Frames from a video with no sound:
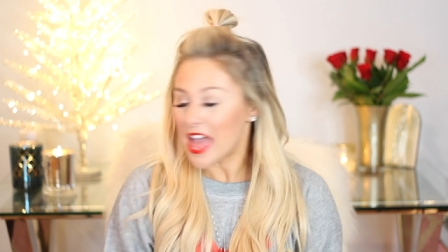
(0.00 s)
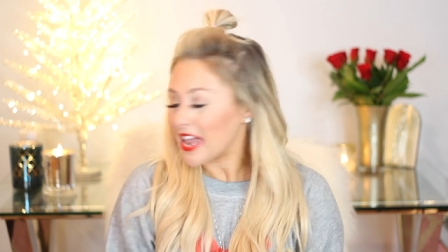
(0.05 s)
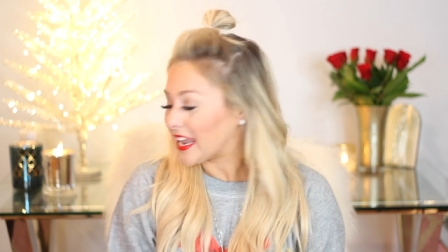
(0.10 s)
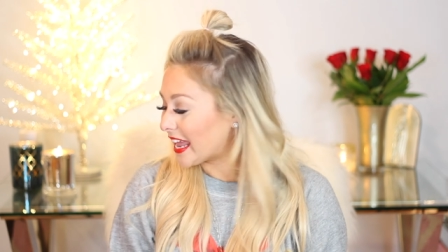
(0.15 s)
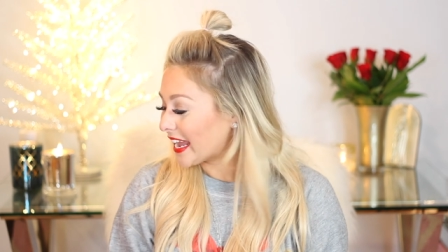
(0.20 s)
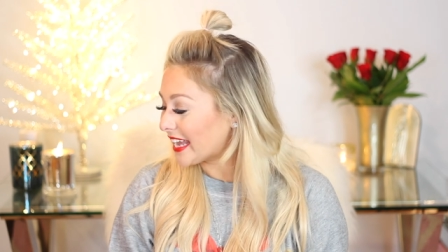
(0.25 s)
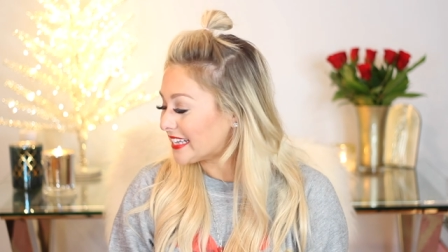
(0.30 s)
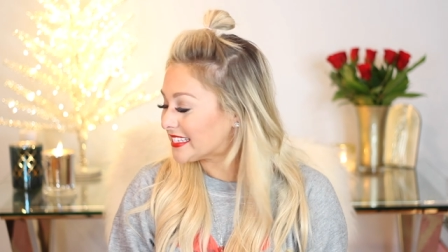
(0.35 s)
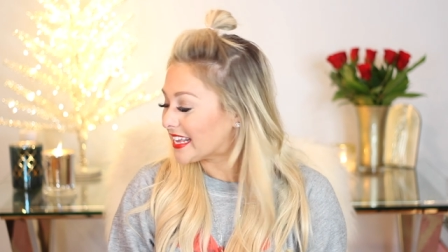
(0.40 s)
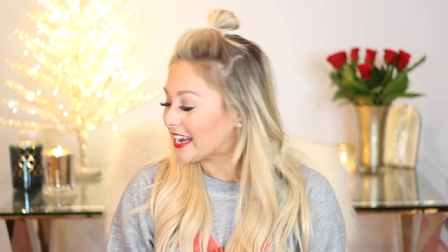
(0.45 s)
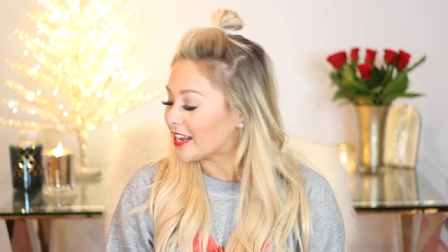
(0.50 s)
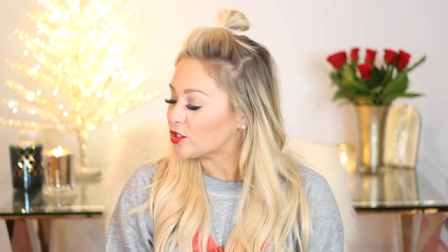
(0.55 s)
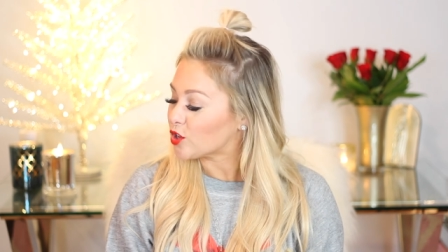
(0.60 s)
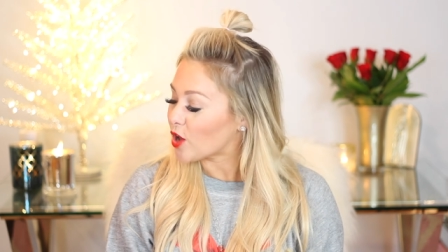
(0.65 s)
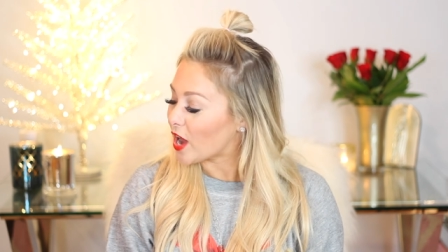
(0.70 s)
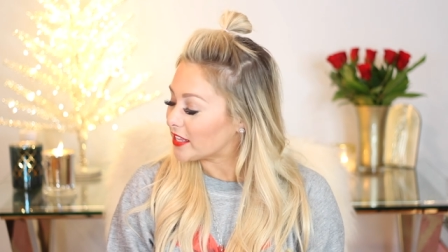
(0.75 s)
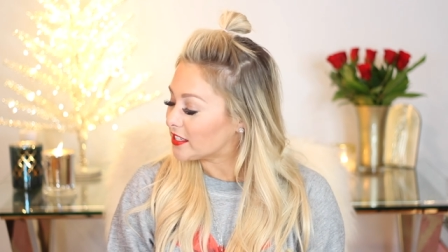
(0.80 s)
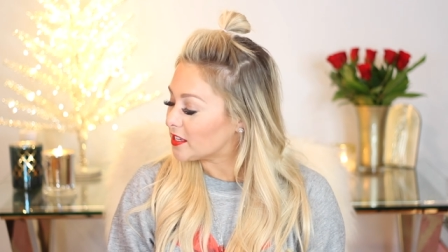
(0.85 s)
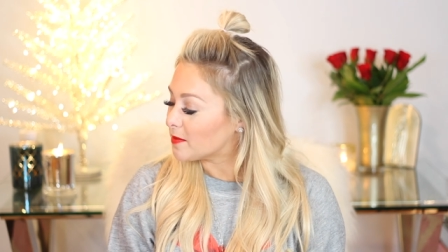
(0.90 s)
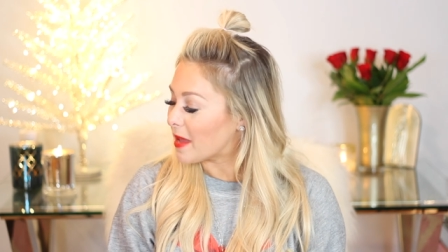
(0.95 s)
Like I said, I
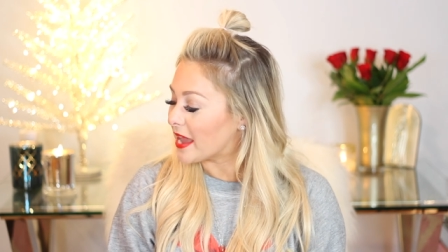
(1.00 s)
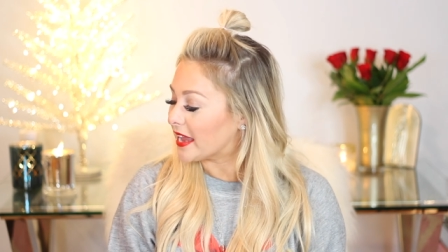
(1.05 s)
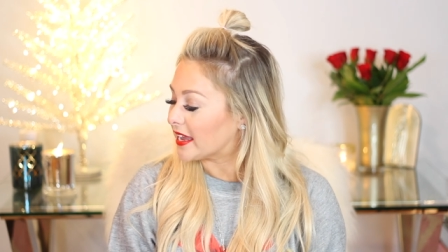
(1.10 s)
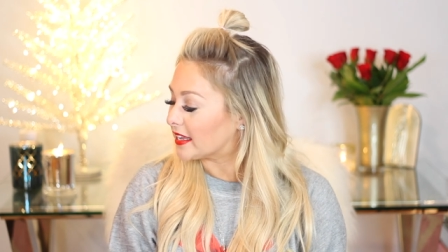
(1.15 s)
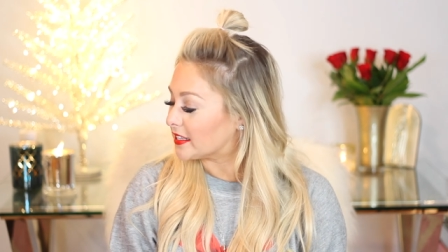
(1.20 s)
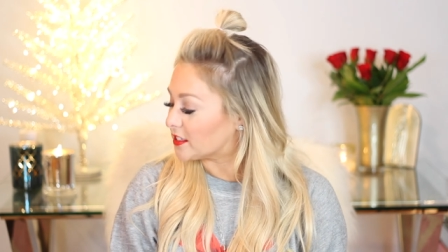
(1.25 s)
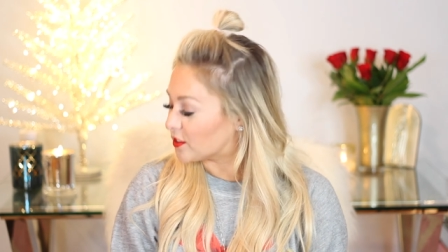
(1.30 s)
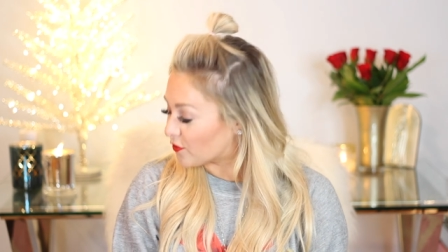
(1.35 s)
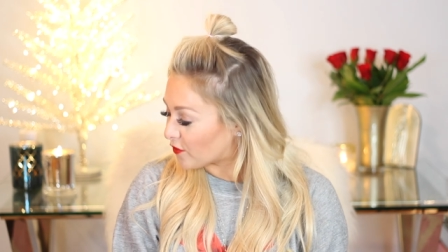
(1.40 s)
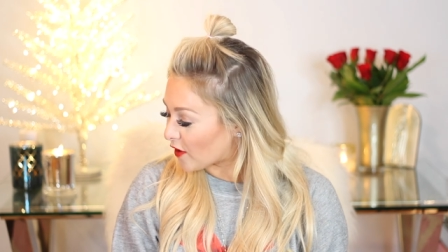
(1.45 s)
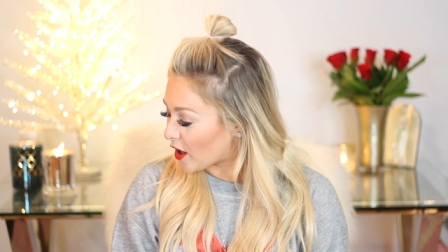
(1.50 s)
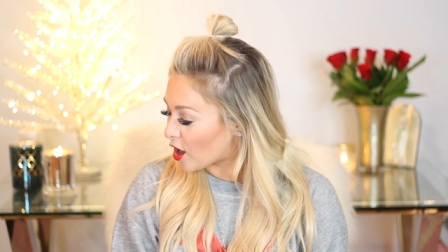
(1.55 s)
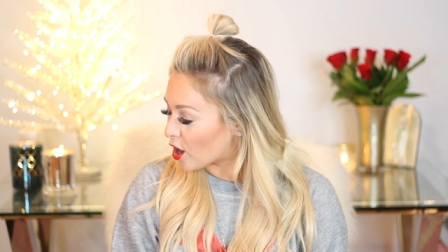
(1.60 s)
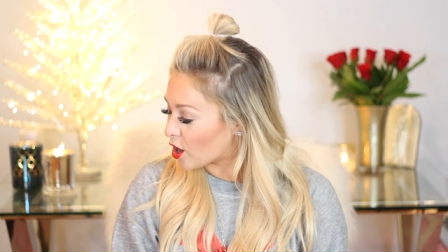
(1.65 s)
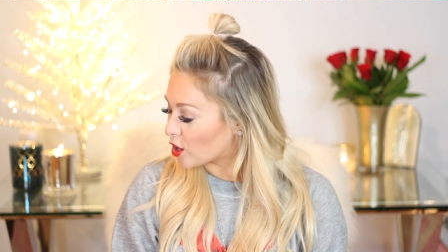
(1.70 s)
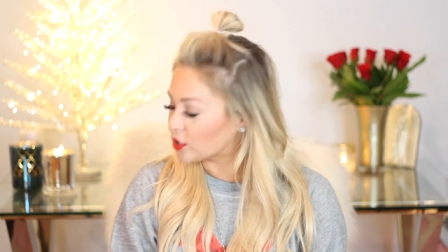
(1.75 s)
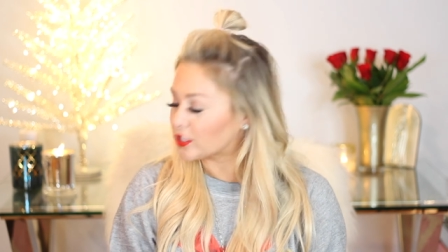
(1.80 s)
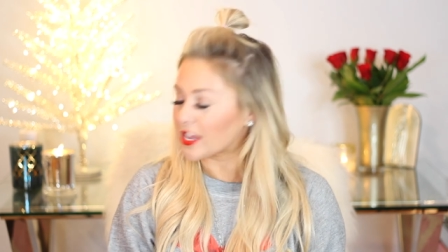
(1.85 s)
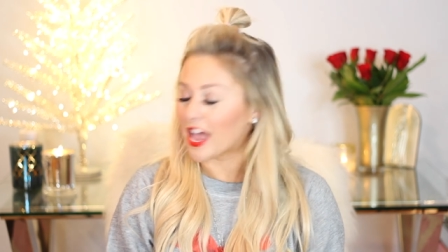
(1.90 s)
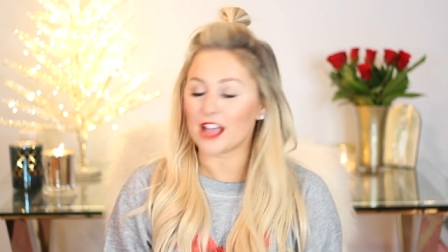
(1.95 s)
tried to make it diverse.